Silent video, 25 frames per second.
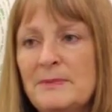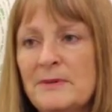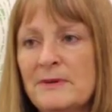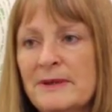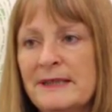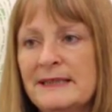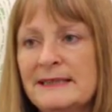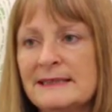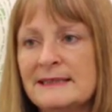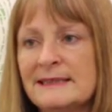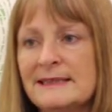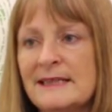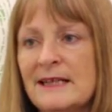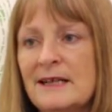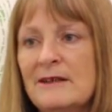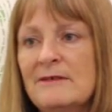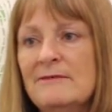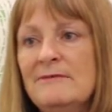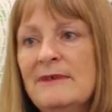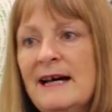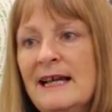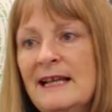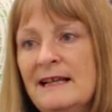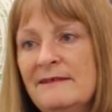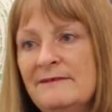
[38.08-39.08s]
points that are
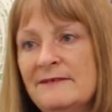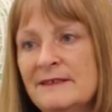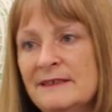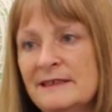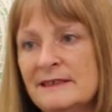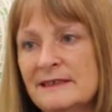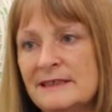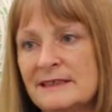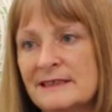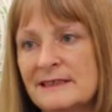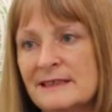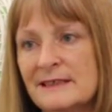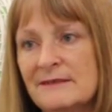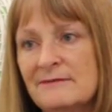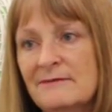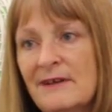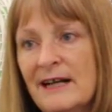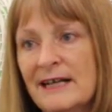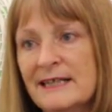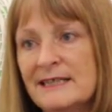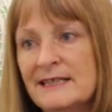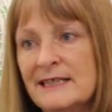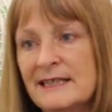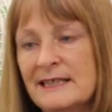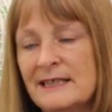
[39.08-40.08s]
relevant to the
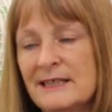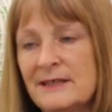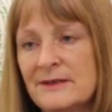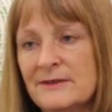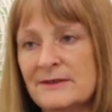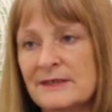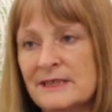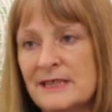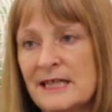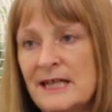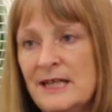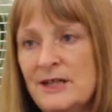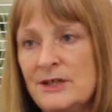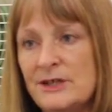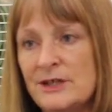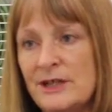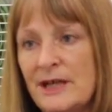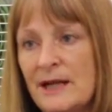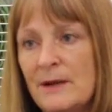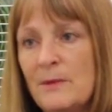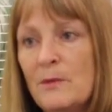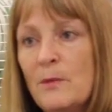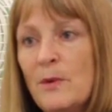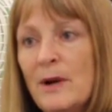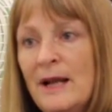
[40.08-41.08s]
writing that you're
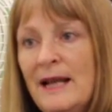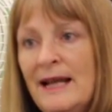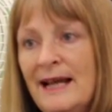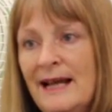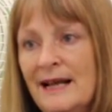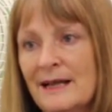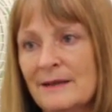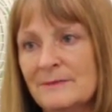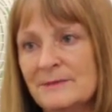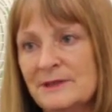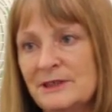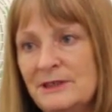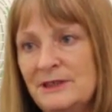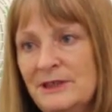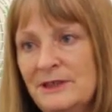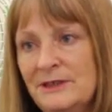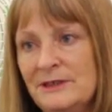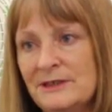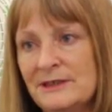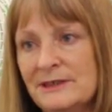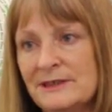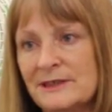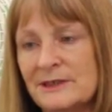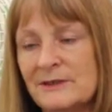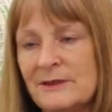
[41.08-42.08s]
teaching, will it help
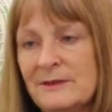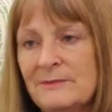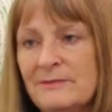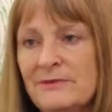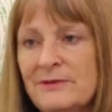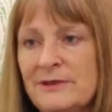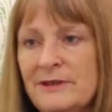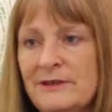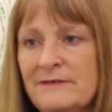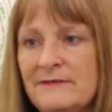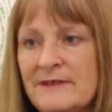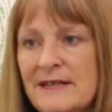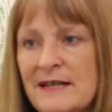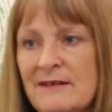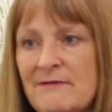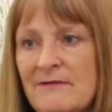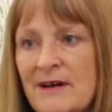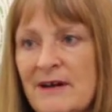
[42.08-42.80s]
students to improve their